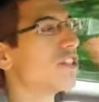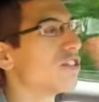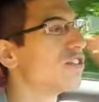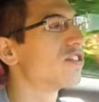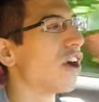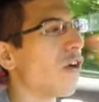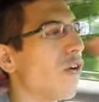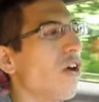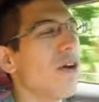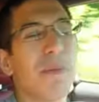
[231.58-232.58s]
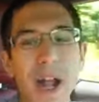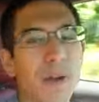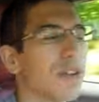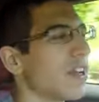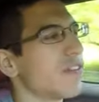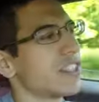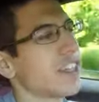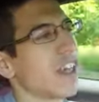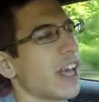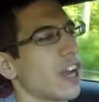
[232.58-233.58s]
to do so, but I will never
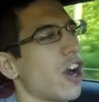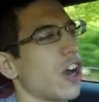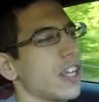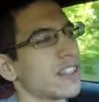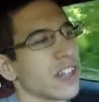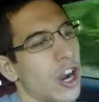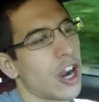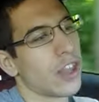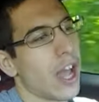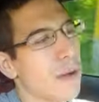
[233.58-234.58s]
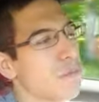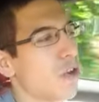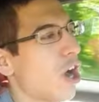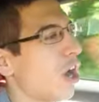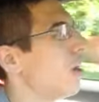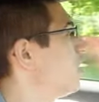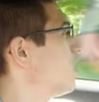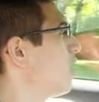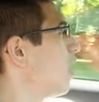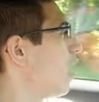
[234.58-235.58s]
sell that car. It's the car that brought
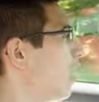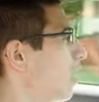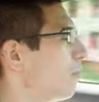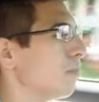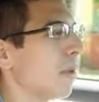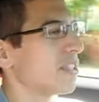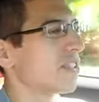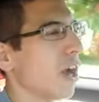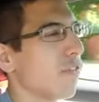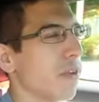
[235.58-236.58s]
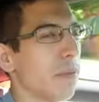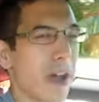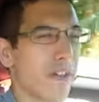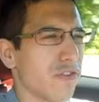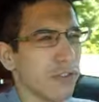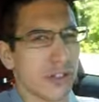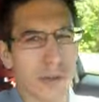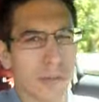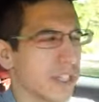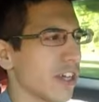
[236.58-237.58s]
uh, myself and my
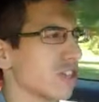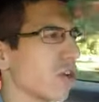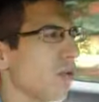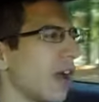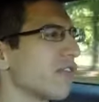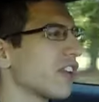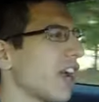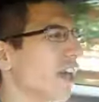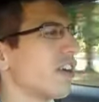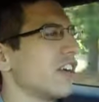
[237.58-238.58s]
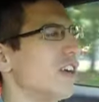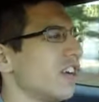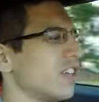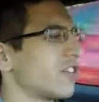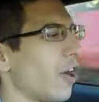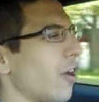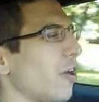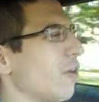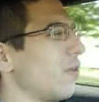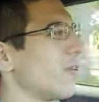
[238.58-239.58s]
future potential wife together,
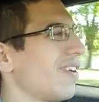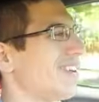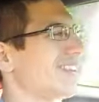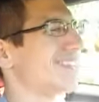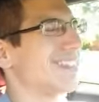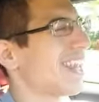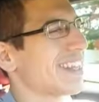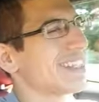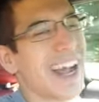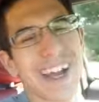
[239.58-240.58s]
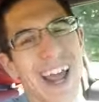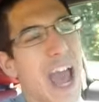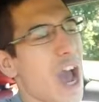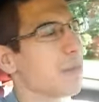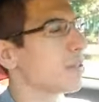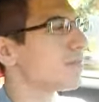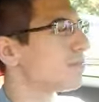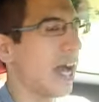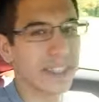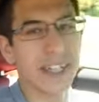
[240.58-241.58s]
so that's not gonna happen.
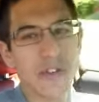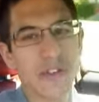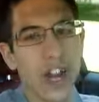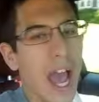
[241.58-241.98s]
As life would